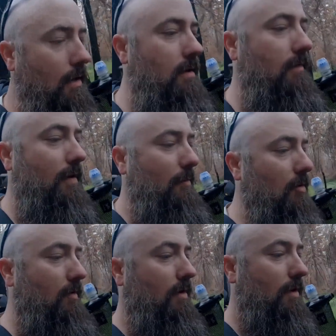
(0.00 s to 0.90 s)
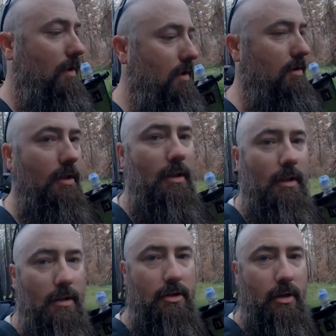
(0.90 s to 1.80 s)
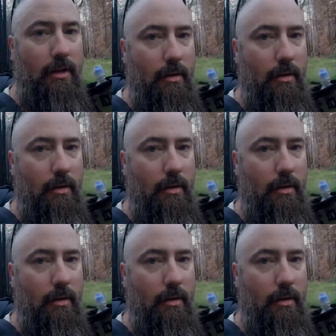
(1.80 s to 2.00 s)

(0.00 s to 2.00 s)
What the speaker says: invited me over to share dinner